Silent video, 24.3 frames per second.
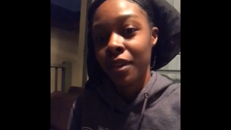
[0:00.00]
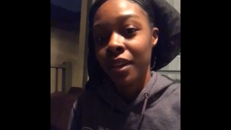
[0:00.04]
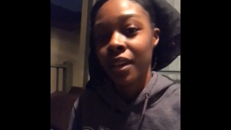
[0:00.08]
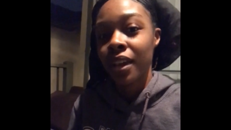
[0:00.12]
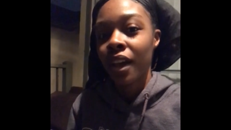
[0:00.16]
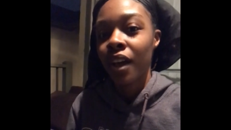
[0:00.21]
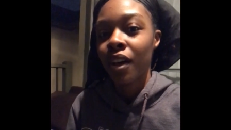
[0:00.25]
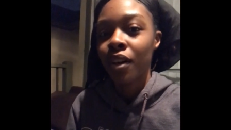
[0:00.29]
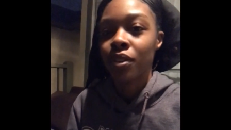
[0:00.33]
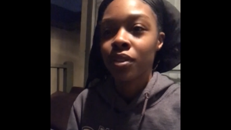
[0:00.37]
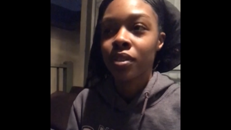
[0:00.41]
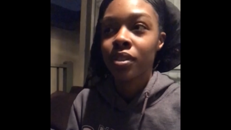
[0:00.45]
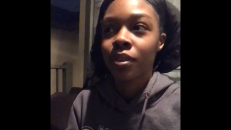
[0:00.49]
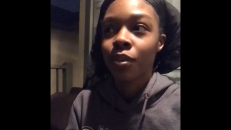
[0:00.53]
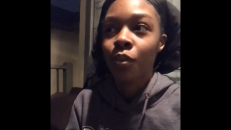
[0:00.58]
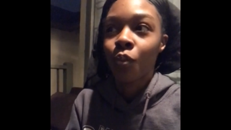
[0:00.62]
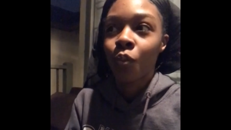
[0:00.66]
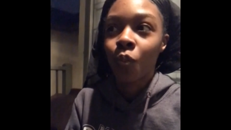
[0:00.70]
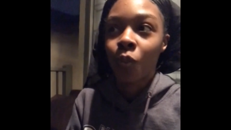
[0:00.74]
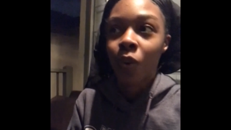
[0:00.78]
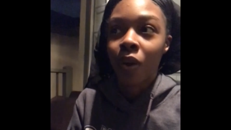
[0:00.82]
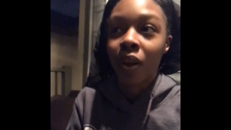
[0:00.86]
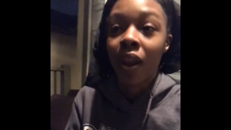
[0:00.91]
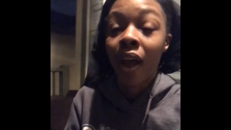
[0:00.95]
me how
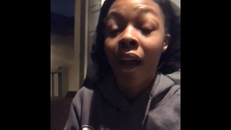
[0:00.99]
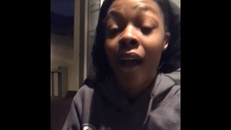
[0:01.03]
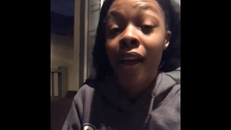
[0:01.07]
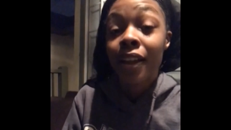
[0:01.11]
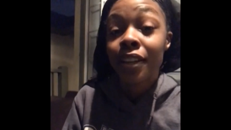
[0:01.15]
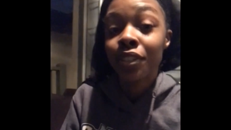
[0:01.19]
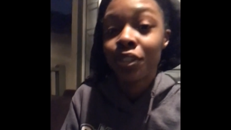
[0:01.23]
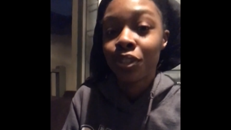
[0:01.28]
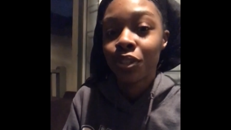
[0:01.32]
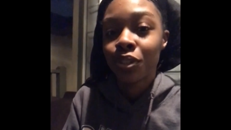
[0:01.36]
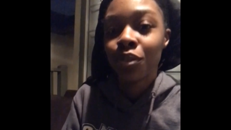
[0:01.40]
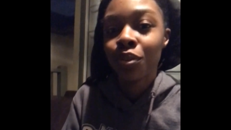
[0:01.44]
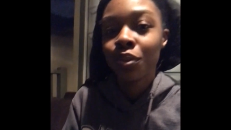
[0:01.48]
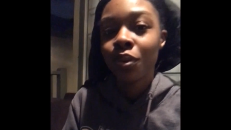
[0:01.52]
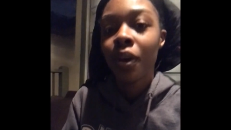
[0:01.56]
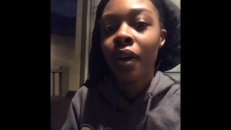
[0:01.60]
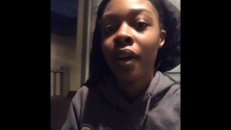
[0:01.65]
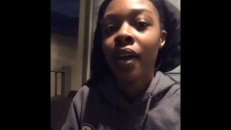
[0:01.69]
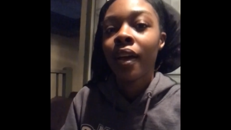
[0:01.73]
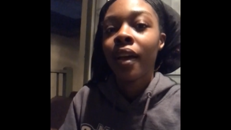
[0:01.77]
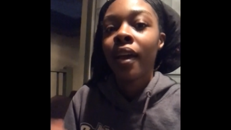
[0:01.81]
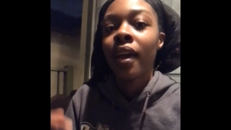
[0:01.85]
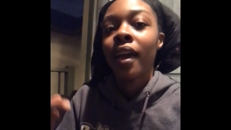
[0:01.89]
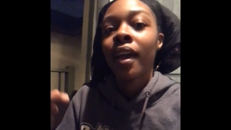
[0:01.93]
what I do
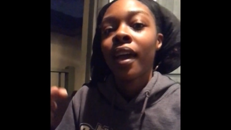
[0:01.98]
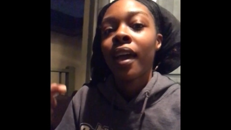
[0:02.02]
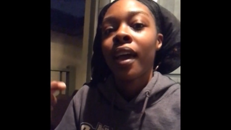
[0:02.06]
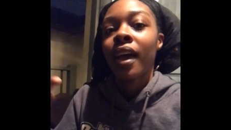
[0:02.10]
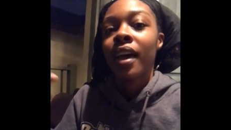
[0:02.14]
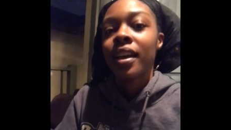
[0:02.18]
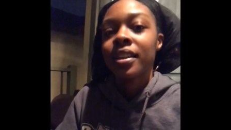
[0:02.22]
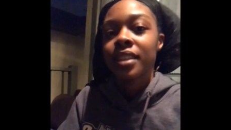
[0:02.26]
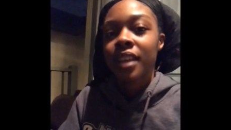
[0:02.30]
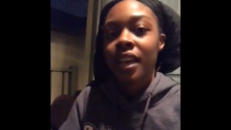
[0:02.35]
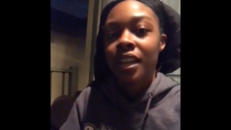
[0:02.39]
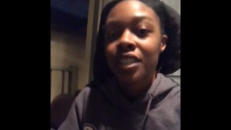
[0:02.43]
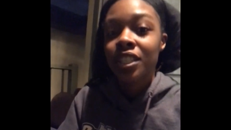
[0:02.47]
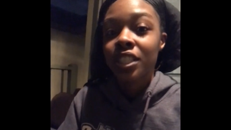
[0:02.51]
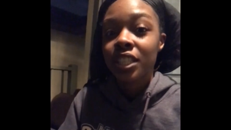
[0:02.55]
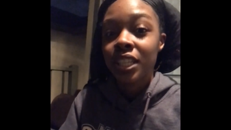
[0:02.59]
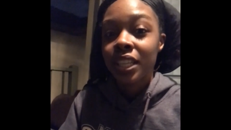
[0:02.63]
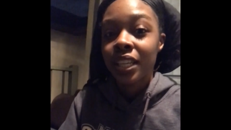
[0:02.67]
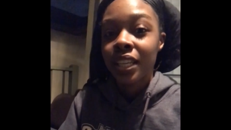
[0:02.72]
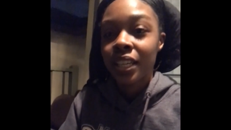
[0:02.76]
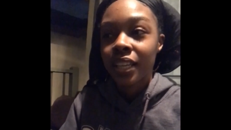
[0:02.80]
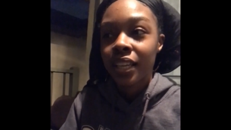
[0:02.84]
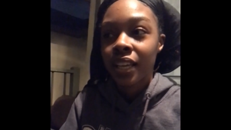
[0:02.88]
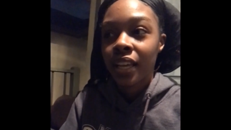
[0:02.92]
has
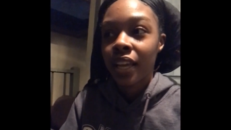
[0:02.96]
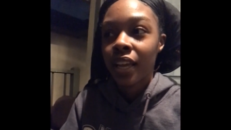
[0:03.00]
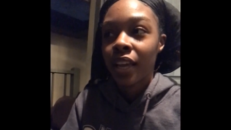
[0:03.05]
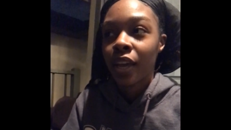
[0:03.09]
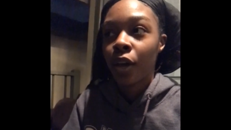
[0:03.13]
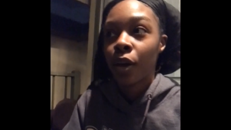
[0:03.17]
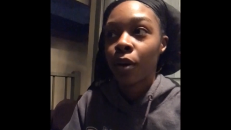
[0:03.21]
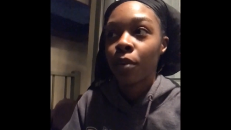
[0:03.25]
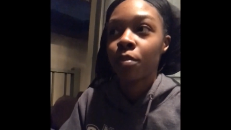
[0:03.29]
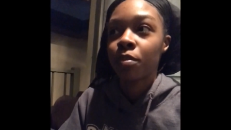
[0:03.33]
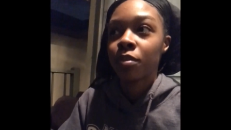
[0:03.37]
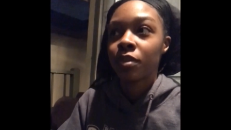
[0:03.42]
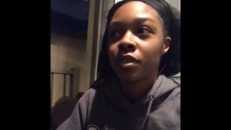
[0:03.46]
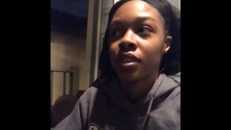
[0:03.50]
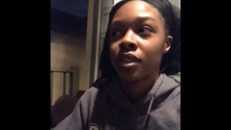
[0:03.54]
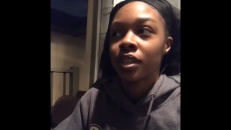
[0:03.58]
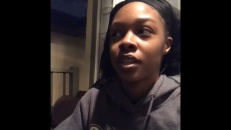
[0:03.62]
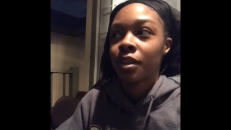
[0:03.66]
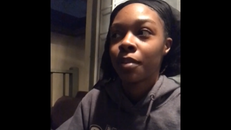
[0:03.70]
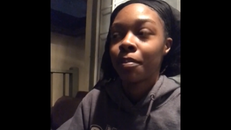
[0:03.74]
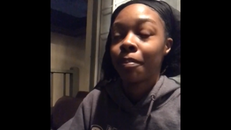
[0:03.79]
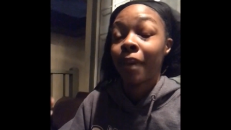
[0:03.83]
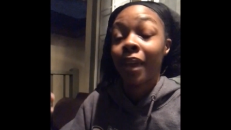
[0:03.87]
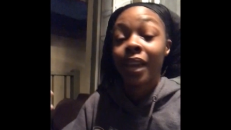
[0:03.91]
actually helped
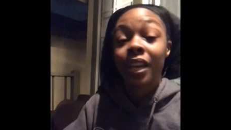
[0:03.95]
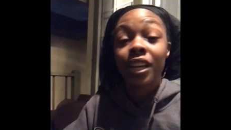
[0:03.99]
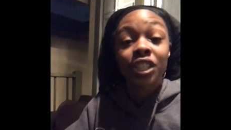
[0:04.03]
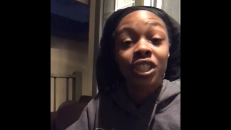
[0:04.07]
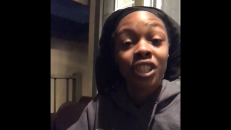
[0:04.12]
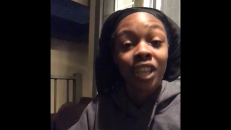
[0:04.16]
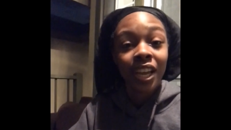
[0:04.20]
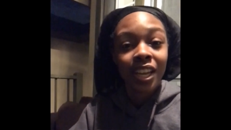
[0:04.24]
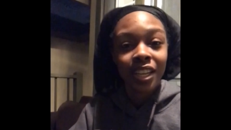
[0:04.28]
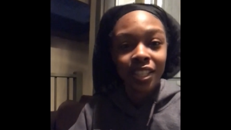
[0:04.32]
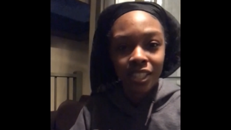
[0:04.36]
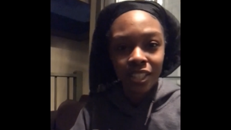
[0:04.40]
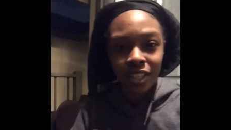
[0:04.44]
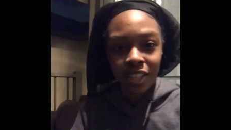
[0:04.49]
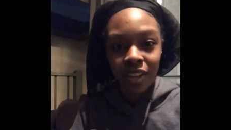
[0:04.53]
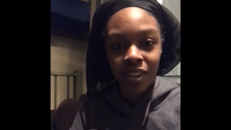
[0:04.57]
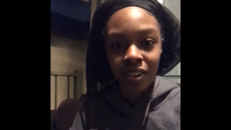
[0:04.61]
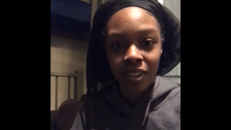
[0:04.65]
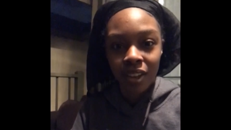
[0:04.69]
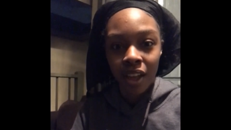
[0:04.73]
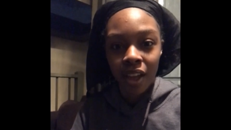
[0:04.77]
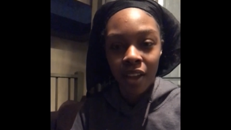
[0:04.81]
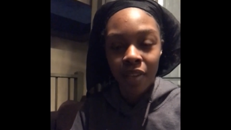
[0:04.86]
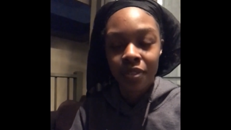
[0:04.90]
make a change in
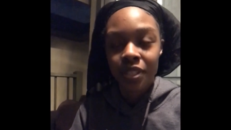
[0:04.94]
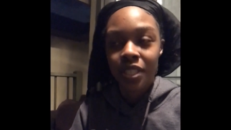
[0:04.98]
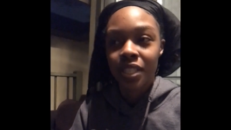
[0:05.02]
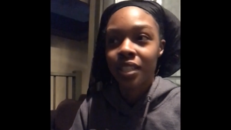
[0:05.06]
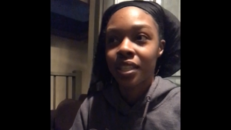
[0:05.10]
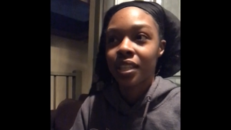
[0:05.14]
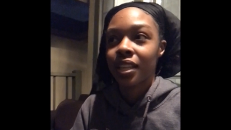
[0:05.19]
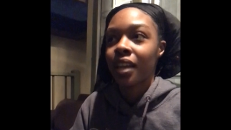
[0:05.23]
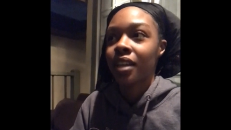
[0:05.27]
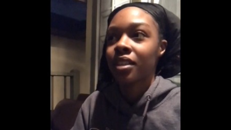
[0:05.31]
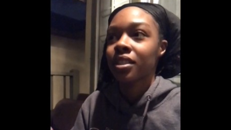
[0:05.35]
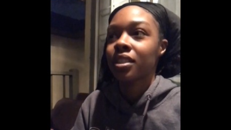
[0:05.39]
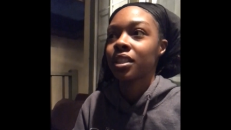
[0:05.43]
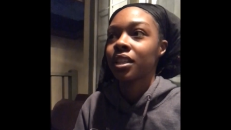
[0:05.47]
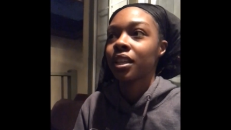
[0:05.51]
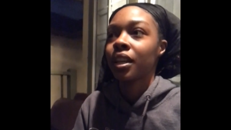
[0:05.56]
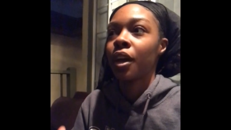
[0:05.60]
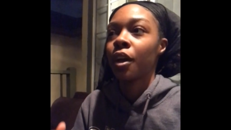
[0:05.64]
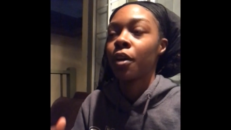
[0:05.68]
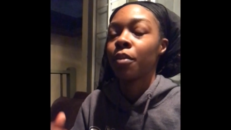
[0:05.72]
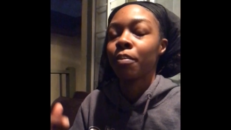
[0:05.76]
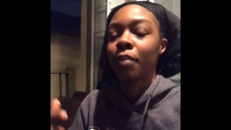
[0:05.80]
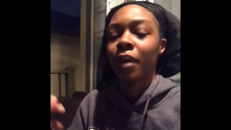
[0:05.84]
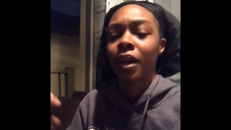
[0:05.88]
their lives, has actually
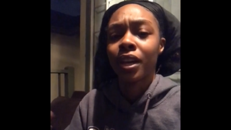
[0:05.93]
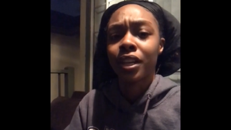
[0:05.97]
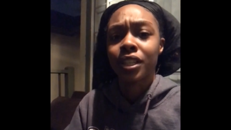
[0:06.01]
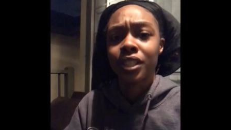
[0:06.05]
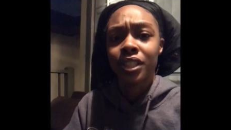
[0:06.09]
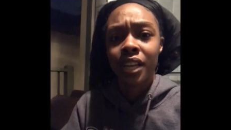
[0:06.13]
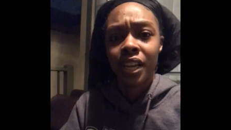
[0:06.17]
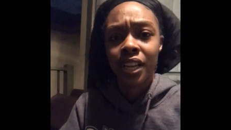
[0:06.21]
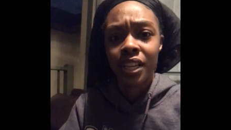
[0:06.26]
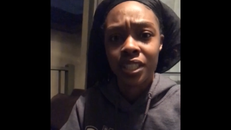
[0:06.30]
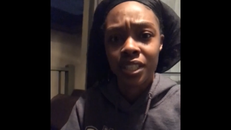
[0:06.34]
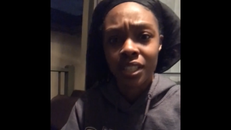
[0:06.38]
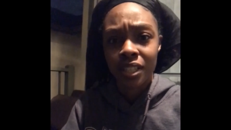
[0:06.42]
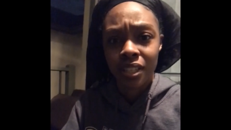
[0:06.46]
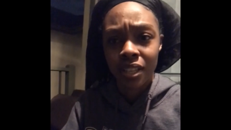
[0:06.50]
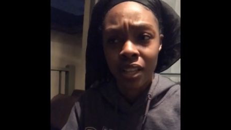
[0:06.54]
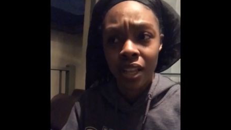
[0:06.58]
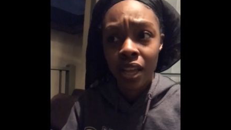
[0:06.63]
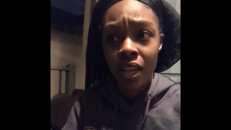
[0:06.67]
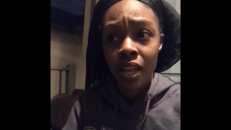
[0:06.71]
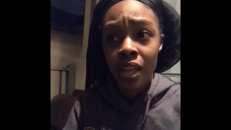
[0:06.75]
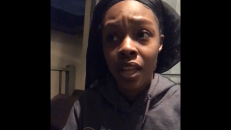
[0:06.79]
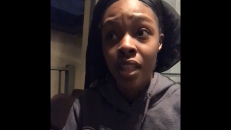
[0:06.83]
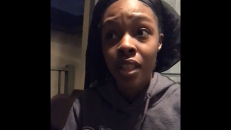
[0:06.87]
helped make a change in
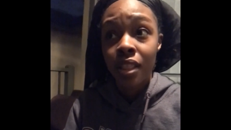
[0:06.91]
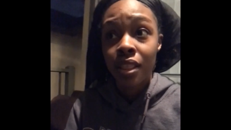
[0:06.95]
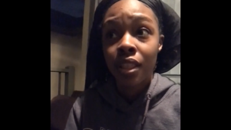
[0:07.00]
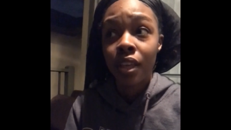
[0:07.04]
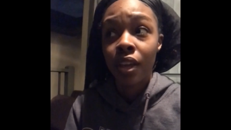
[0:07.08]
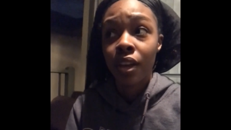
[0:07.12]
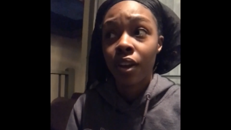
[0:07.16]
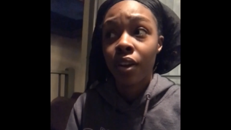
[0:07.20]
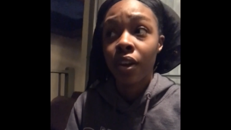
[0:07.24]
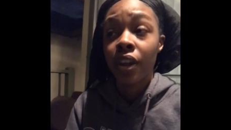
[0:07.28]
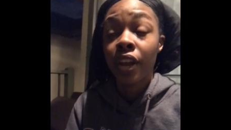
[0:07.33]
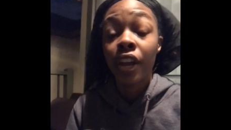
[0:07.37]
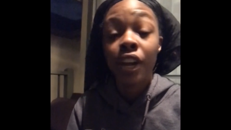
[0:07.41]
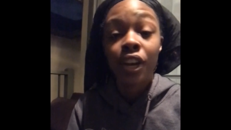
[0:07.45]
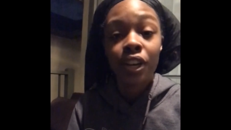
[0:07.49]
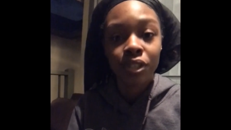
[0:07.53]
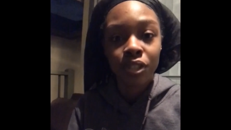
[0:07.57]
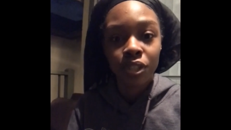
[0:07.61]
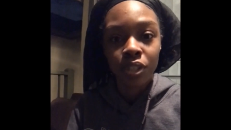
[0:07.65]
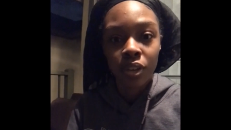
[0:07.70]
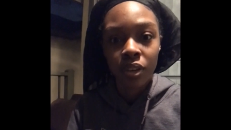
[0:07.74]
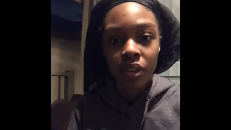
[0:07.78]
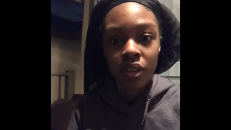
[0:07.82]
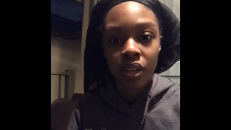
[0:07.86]
their hair
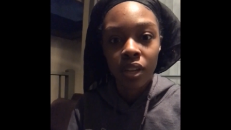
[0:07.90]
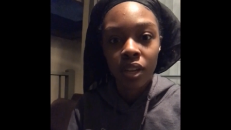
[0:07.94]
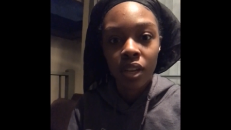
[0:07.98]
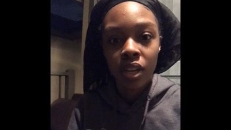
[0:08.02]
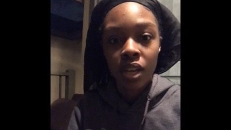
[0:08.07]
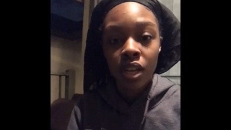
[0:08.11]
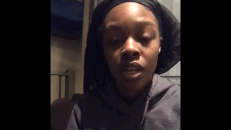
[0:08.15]
journey.